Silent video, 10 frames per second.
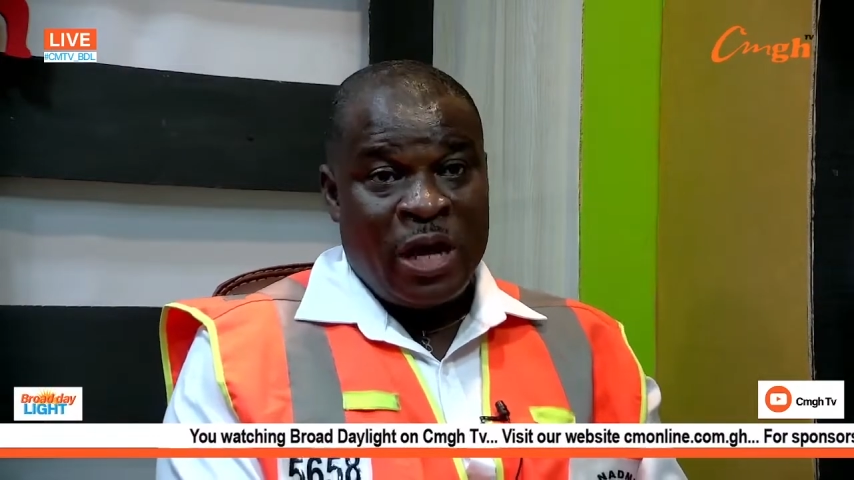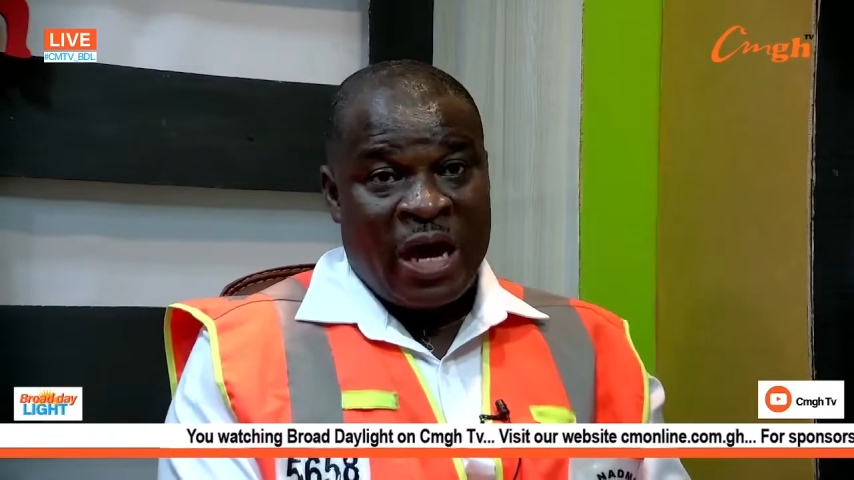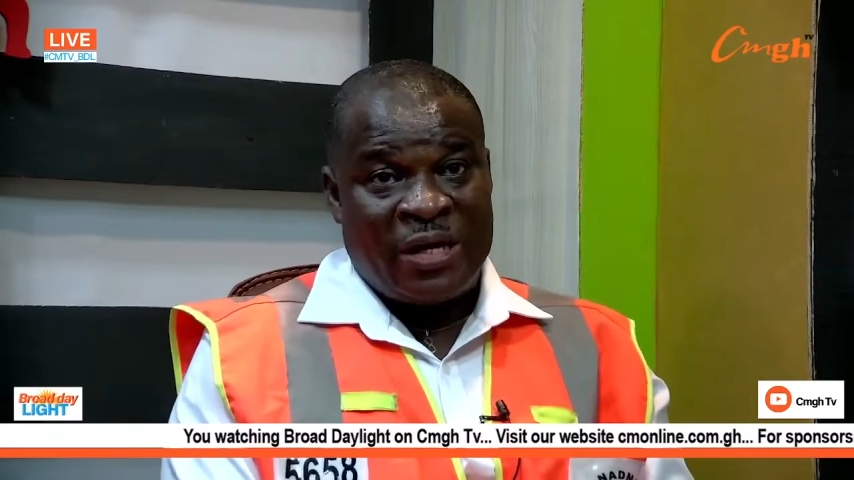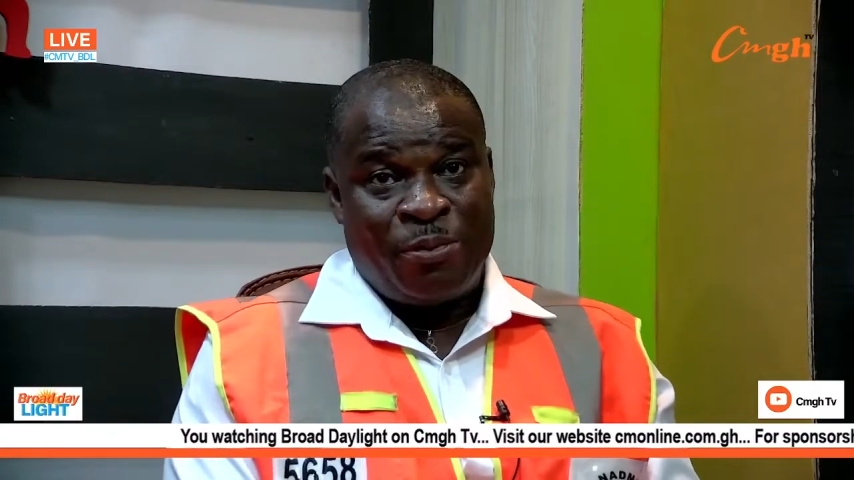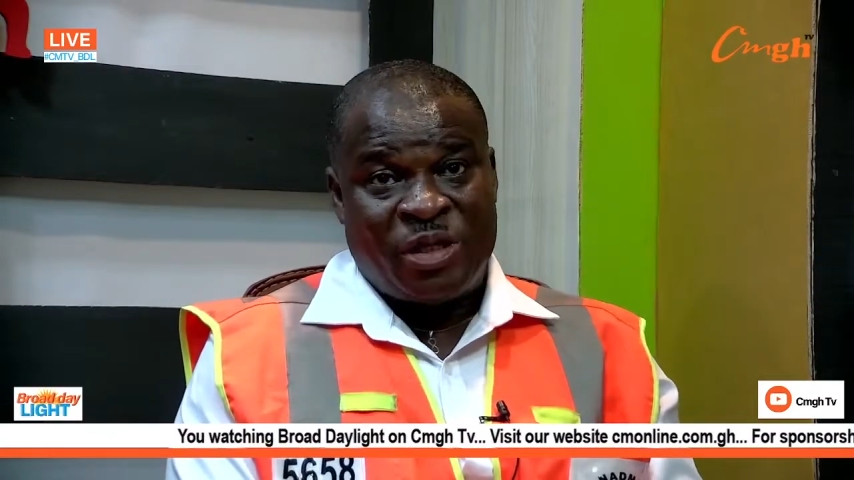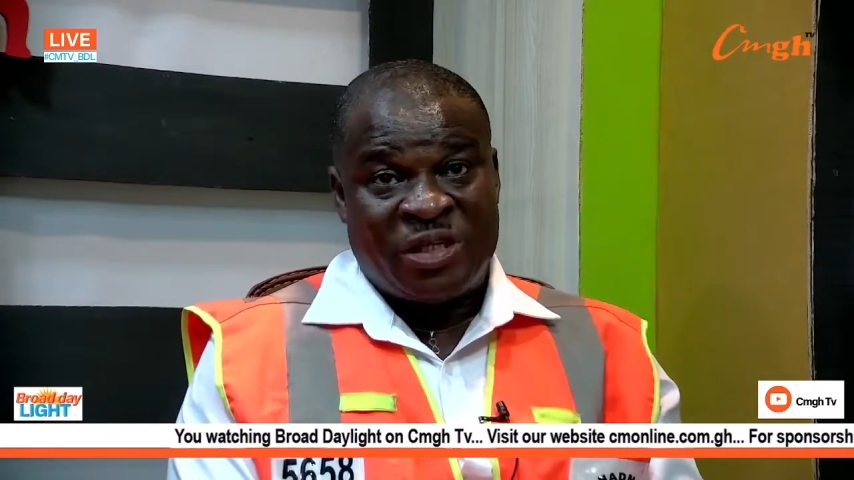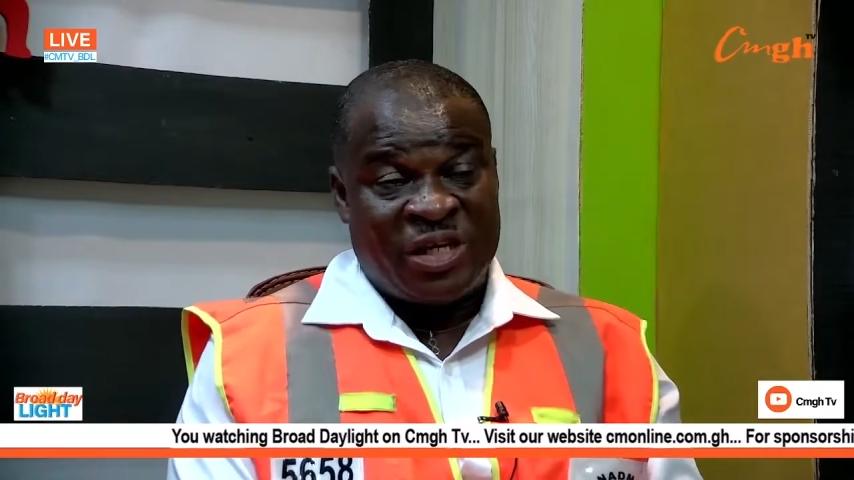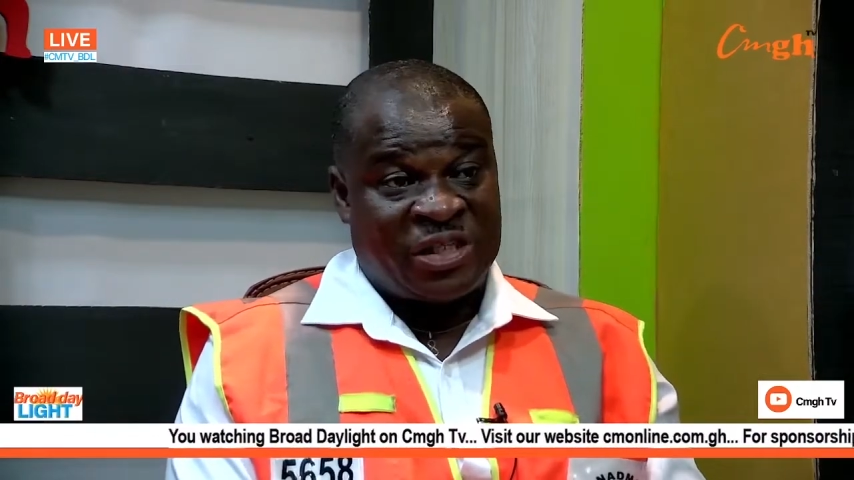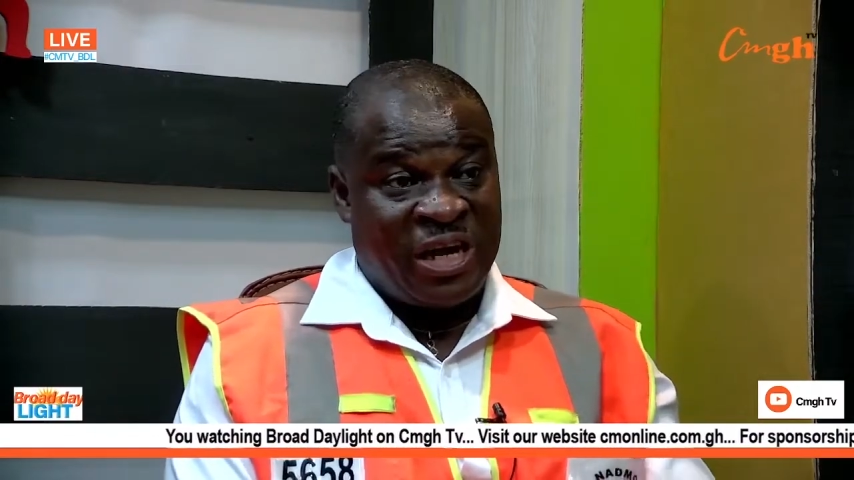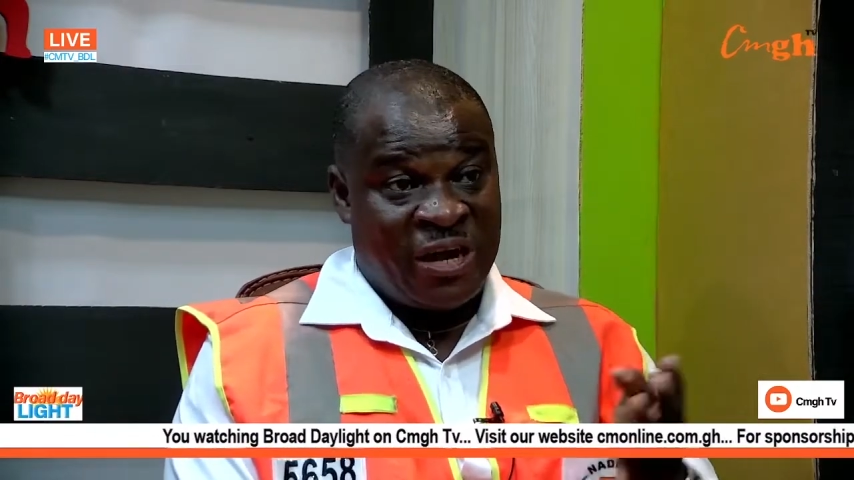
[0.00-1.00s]
At the
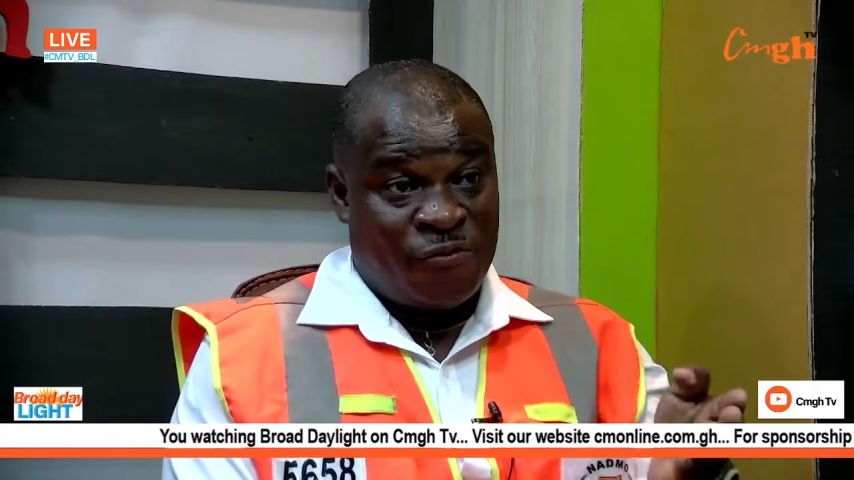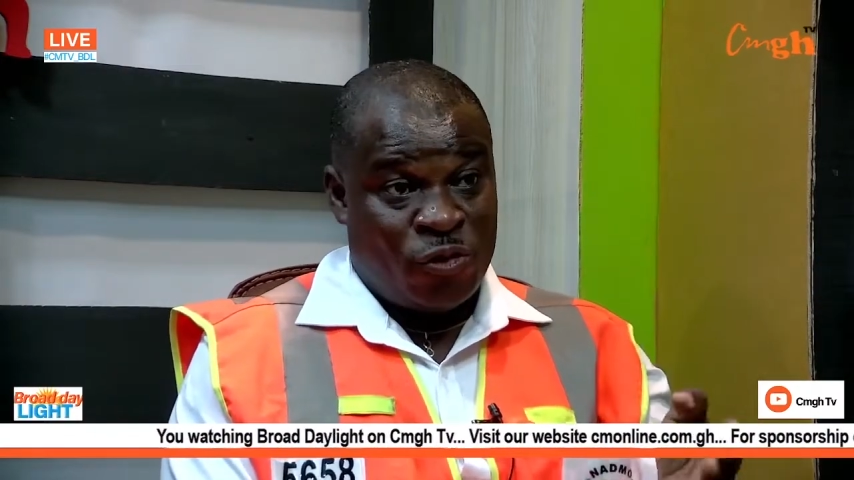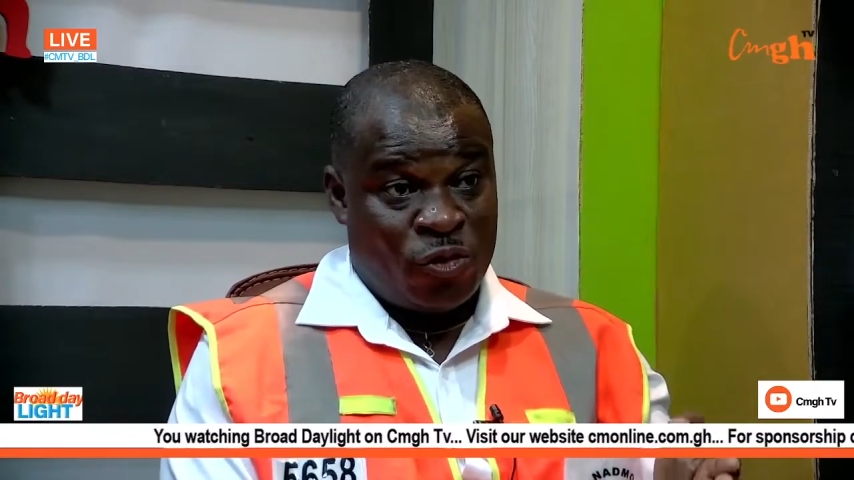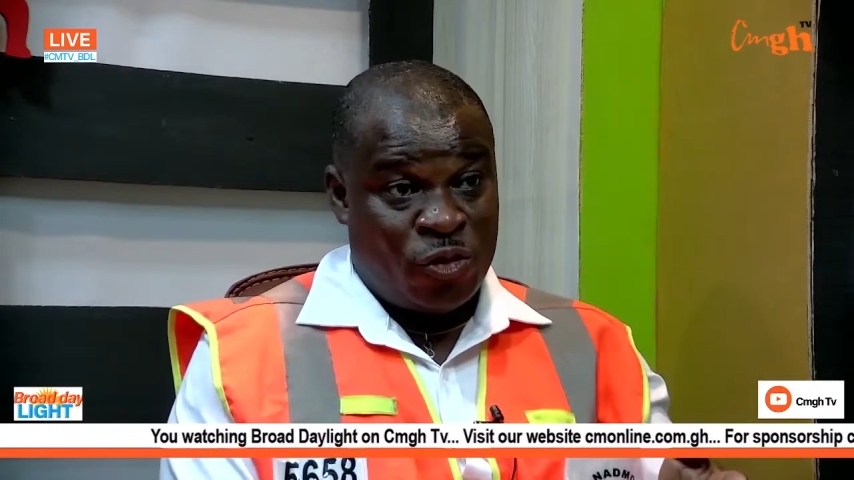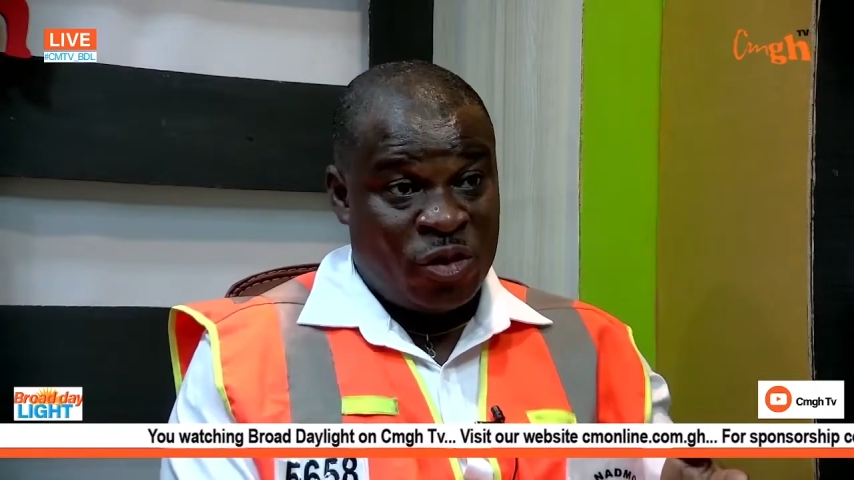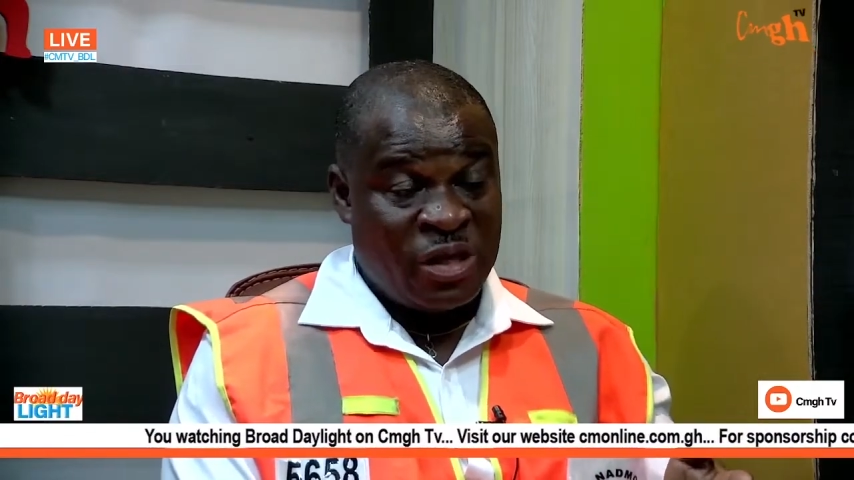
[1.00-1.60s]
mitigation level,